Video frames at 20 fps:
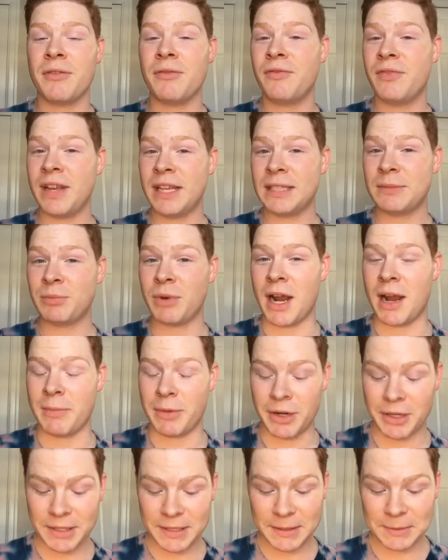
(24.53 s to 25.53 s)
face
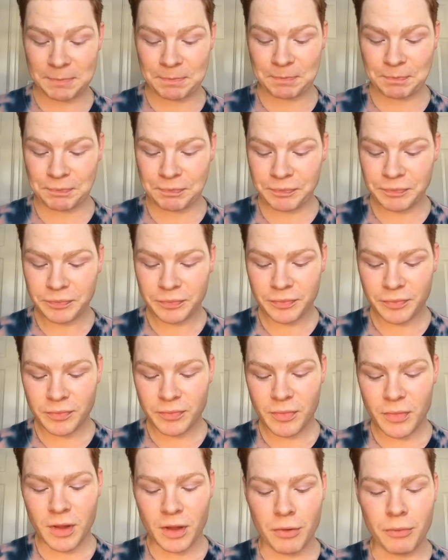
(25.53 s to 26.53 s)
primers.
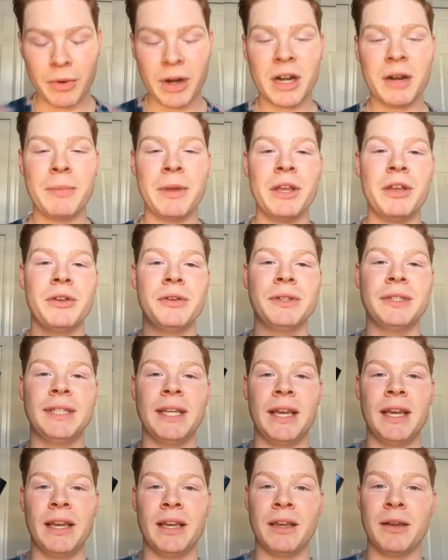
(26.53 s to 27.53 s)
We're going to be
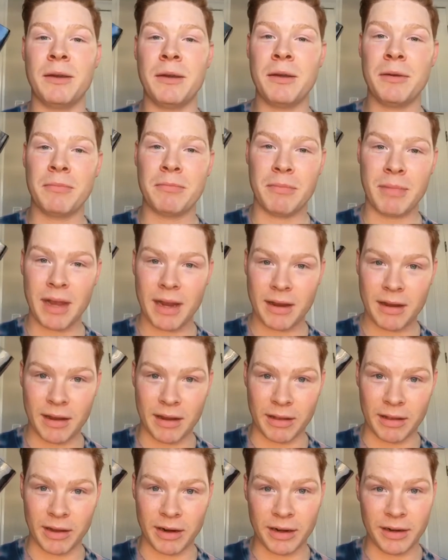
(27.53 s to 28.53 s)
using my
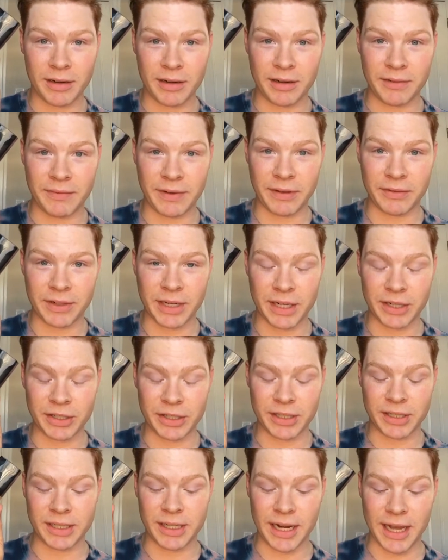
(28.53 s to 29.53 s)
color of
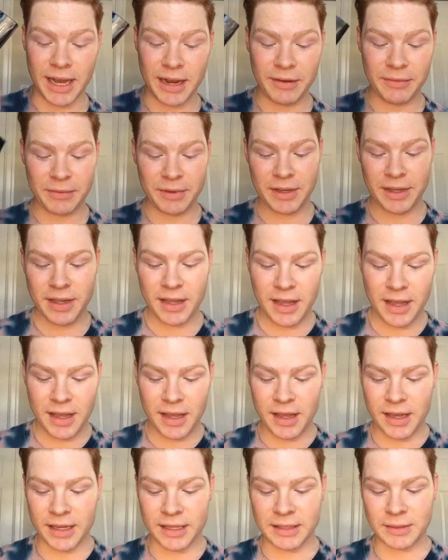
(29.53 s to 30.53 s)
foundation today,
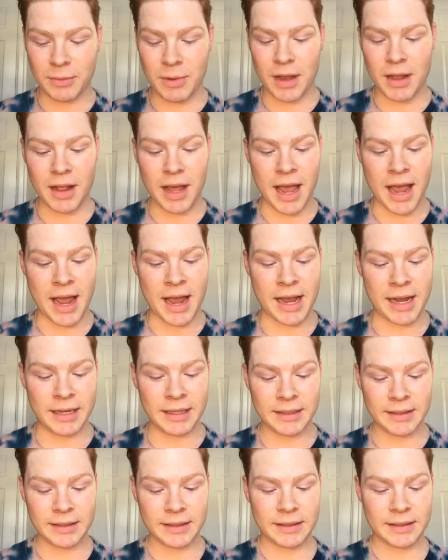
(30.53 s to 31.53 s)
as well
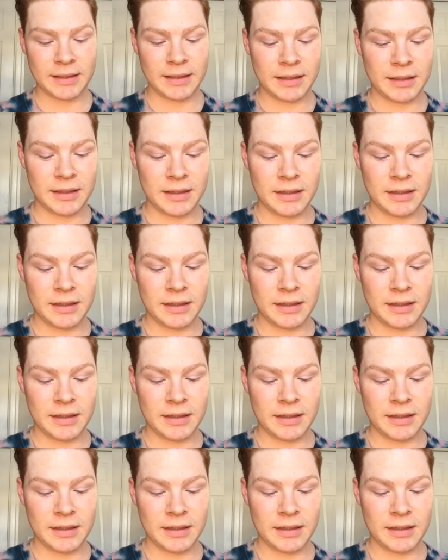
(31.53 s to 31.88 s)
as